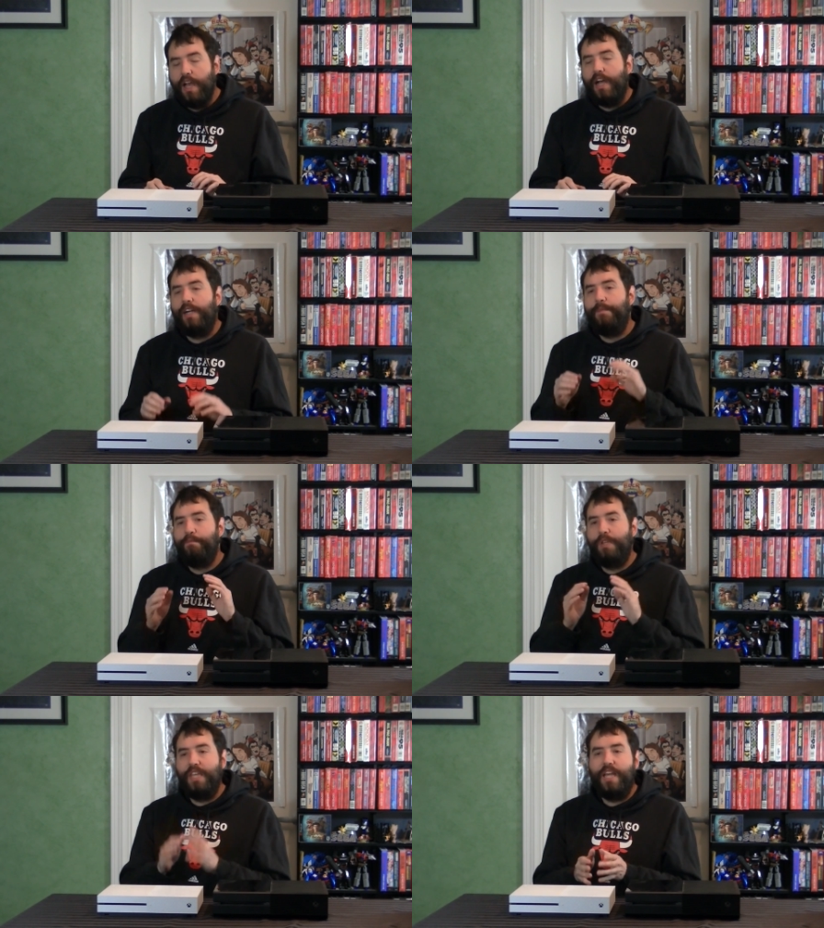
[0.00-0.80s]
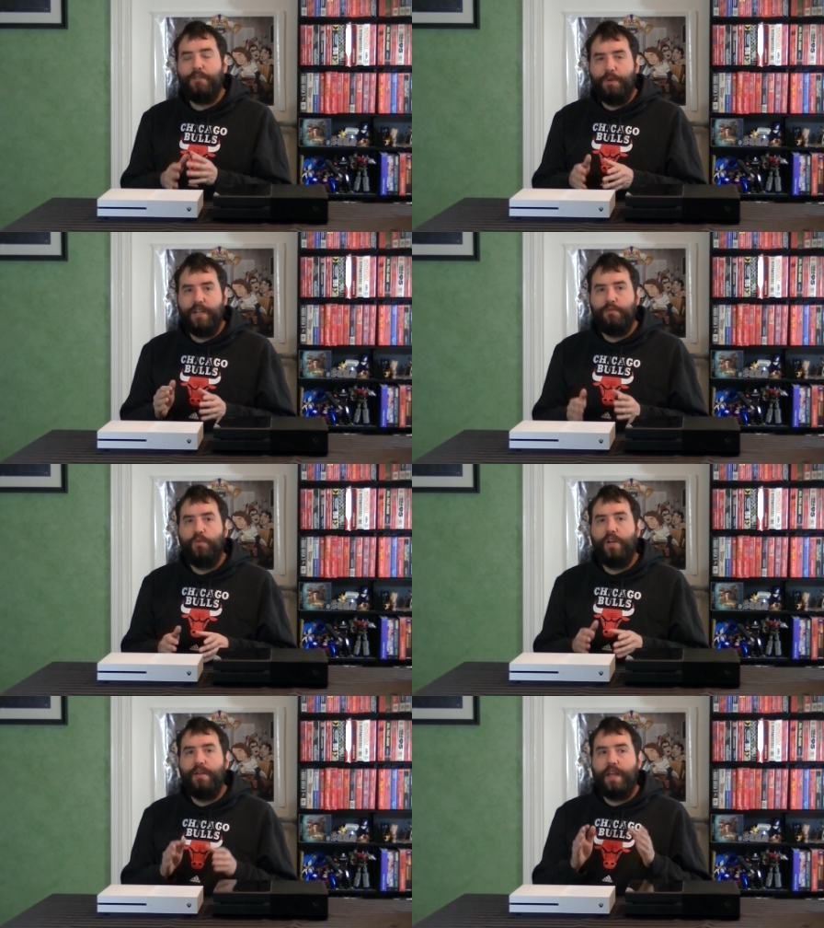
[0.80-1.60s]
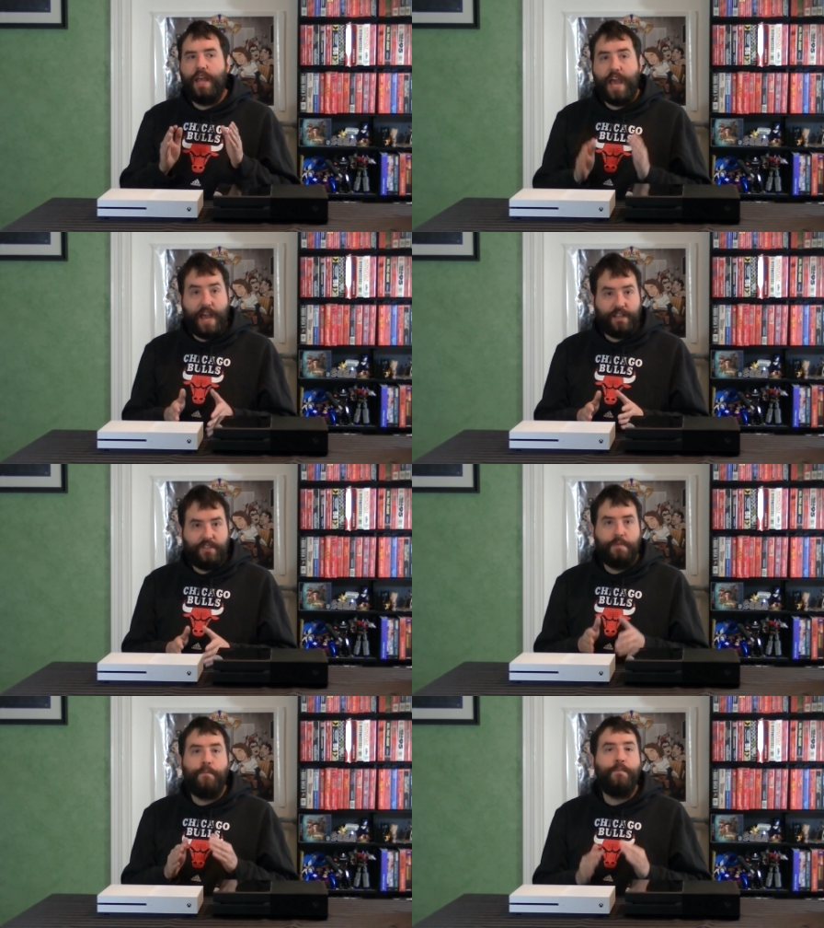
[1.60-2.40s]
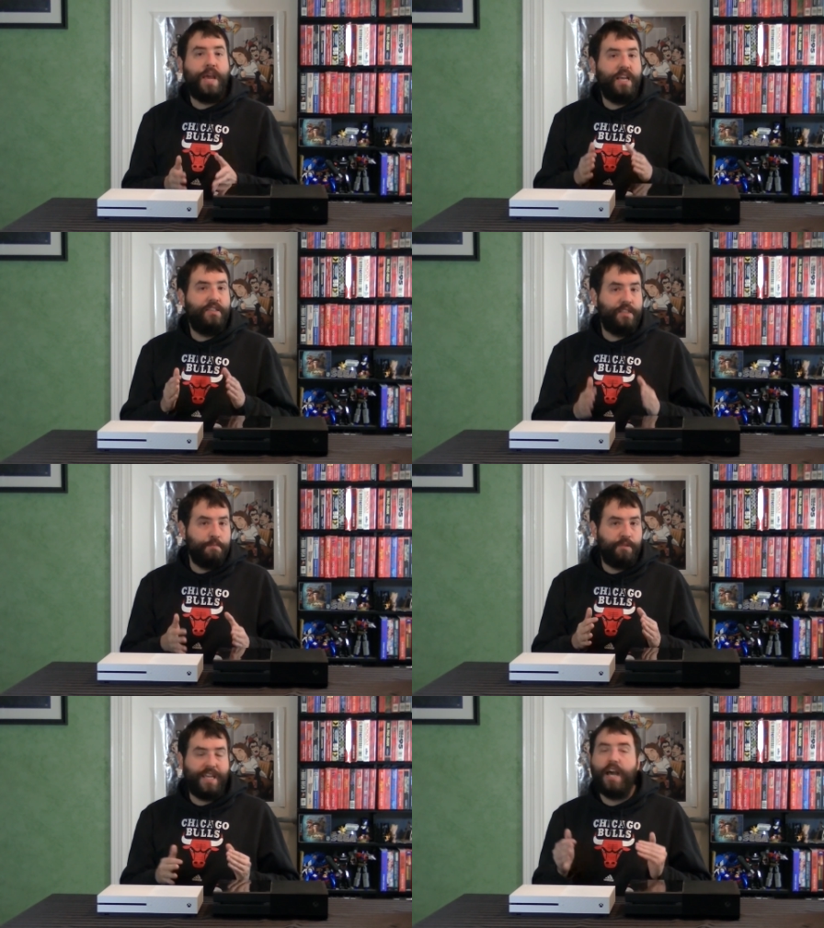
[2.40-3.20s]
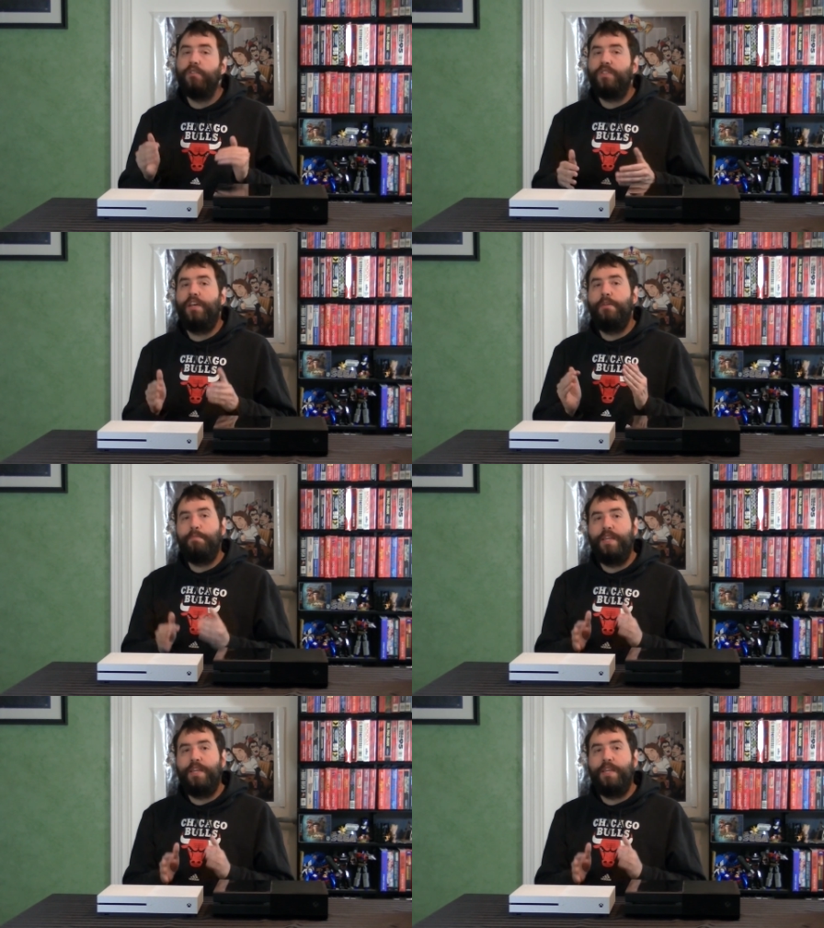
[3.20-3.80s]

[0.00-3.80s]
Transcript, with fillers: But the Xbox One X may simply outsell the